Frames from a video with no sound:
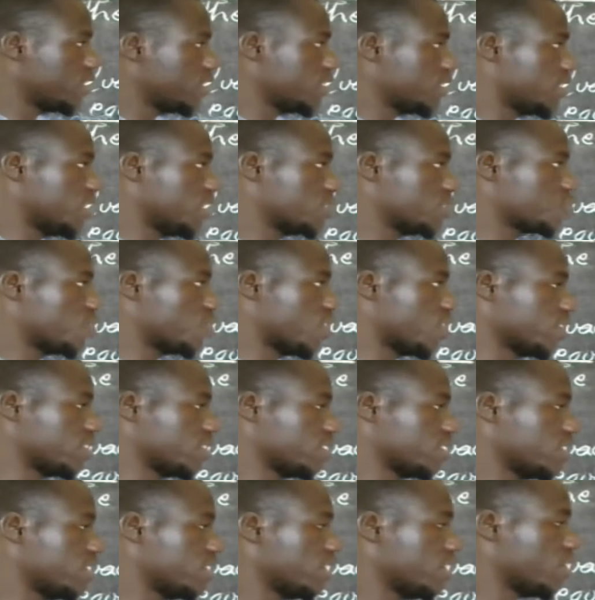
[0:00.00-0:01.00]
that
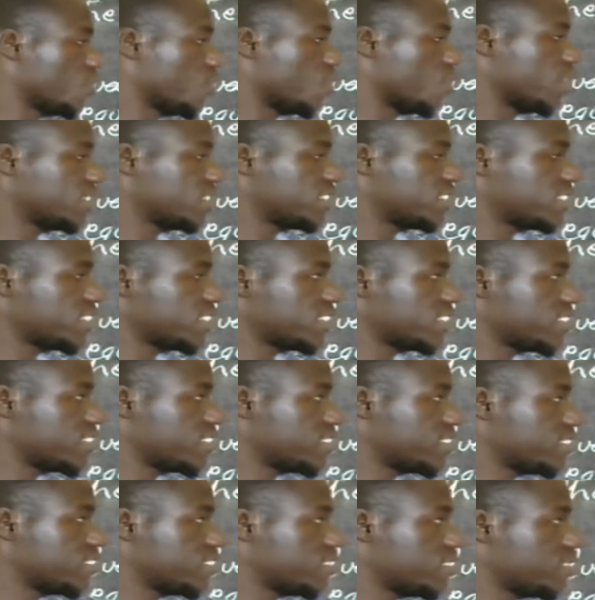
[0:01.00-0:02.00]
one. What
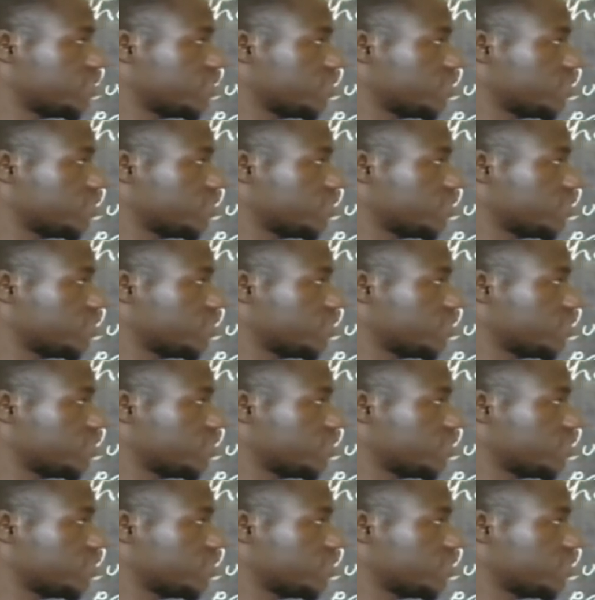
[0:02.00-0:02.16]
changes